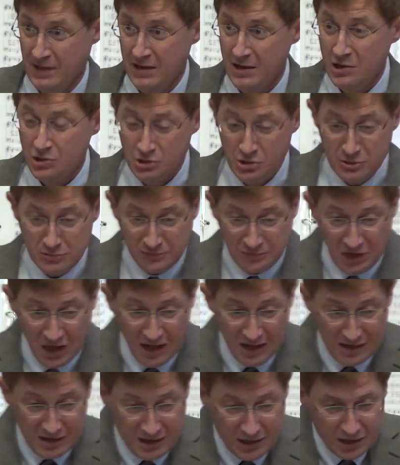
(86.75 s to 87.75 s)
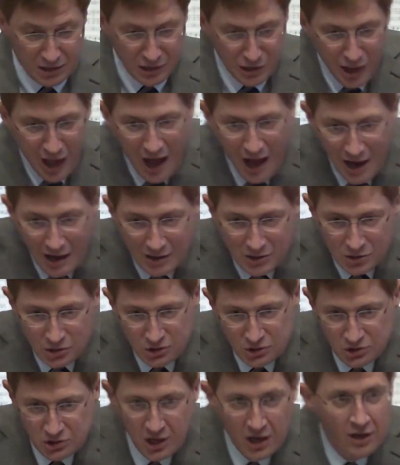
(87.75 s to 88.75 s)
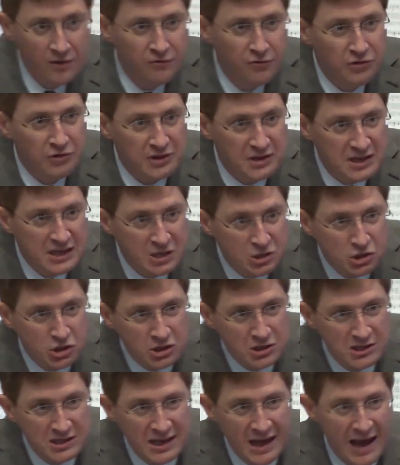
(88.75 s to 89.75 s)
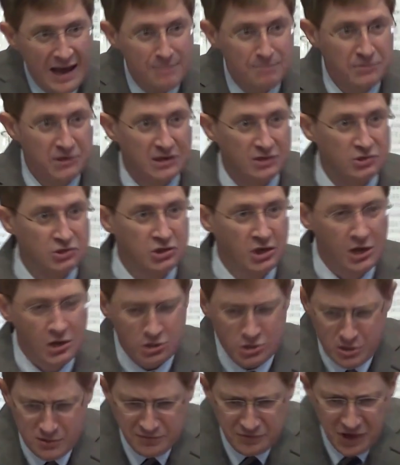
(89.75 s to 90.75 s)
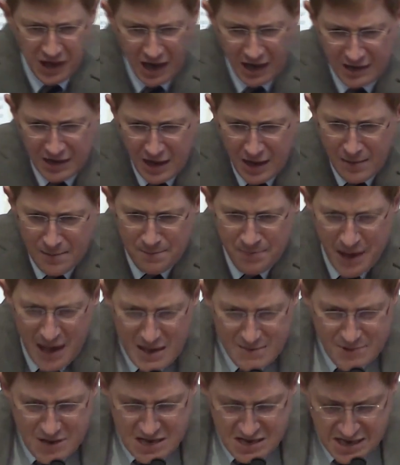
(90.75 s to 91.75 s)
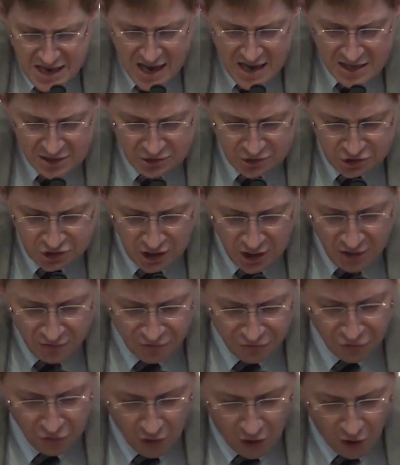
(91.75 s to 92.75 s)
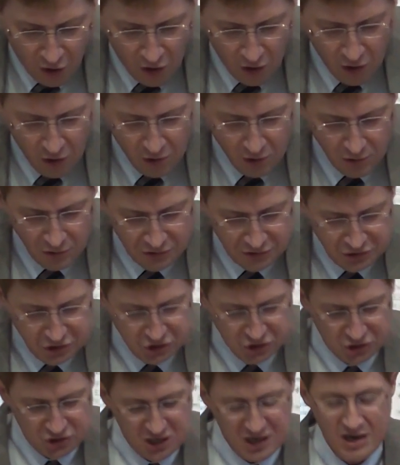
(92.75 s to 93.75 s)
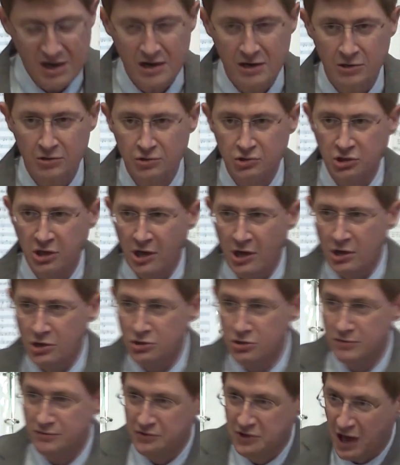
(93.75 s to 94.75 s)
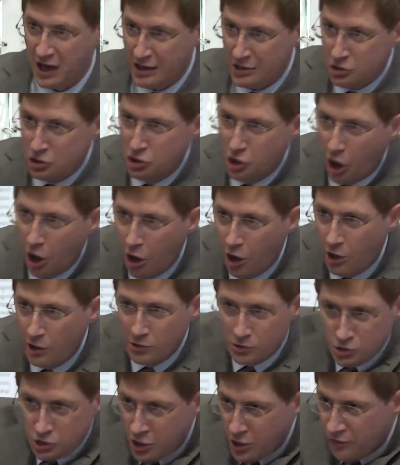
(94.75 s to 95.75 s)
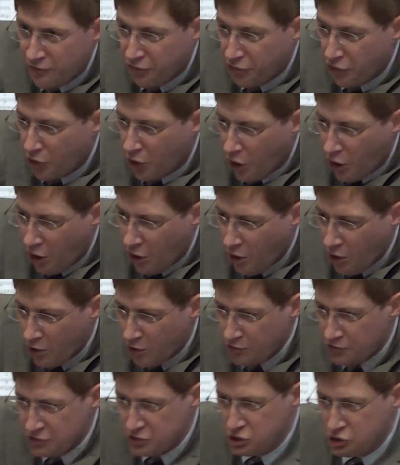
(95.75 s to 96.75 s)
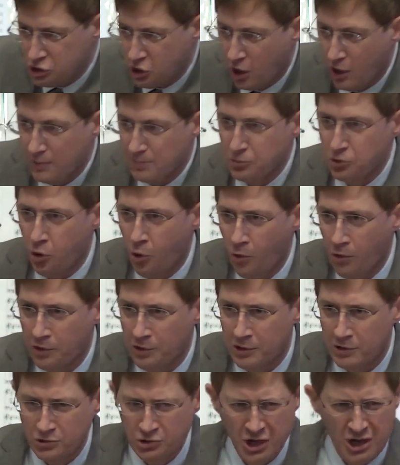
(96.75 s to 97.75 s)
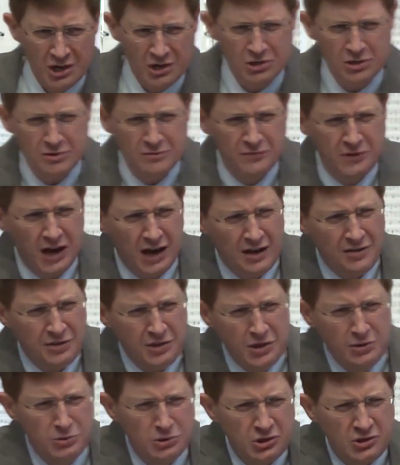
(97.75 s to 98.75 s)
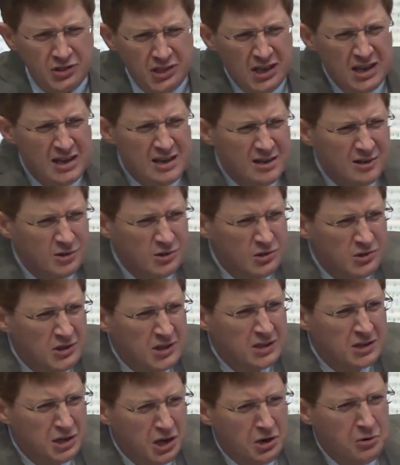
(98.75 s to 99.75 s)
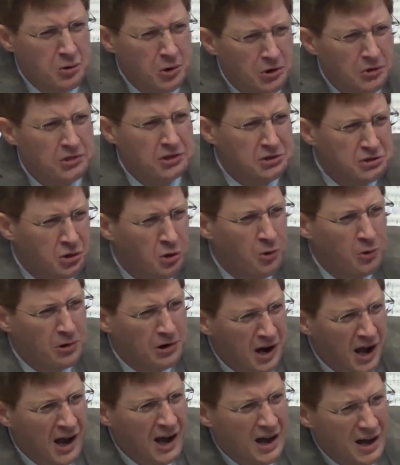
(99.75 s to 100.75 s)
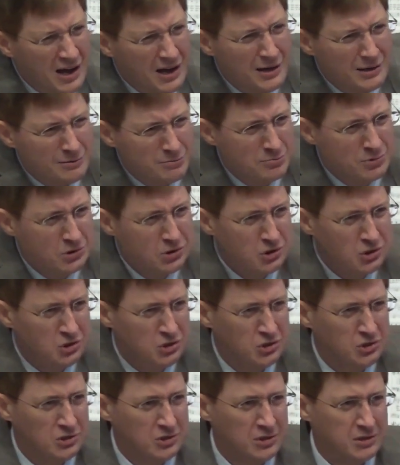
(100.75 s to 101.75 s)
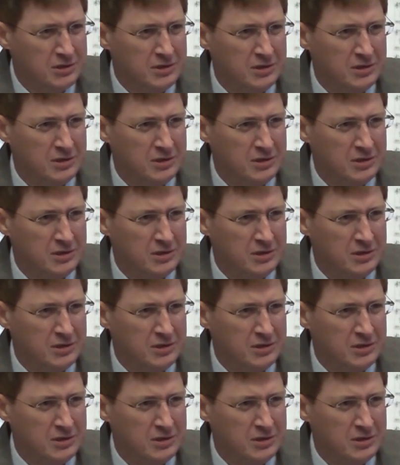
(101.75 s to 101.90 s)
You've got locks for the kitchen cabinets. You've got baby gates for all the stairs. You've got guards for all the sharp corners. You've got those things that go on the doorknobs.